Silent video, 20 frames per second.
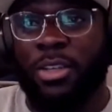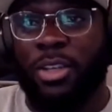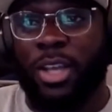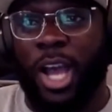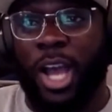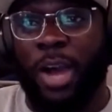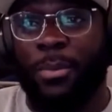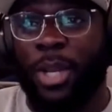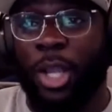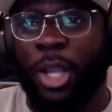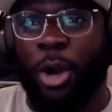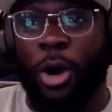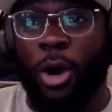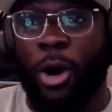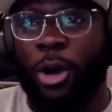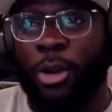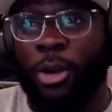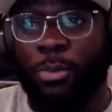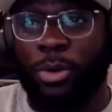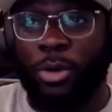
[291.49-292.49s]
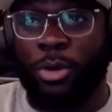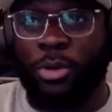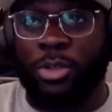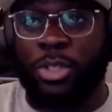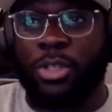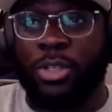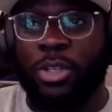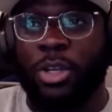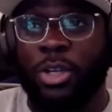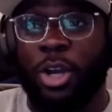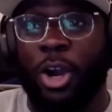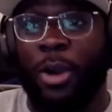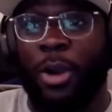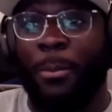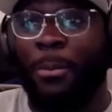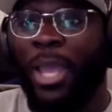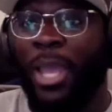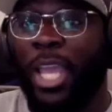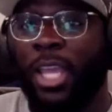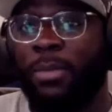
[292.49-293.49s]
how many audibles are
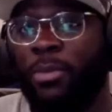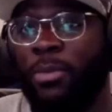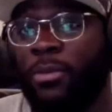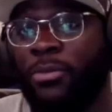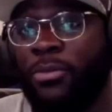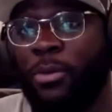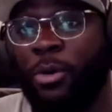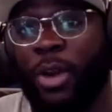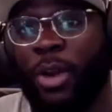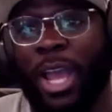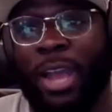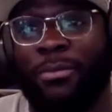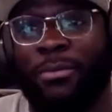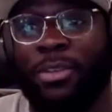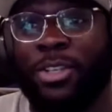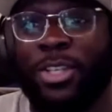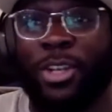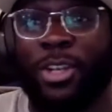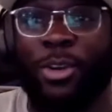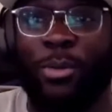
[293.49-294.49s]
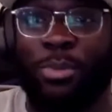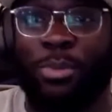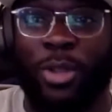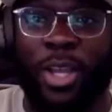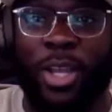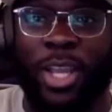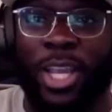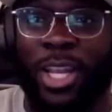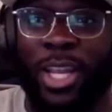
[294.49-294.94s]
made before every single play.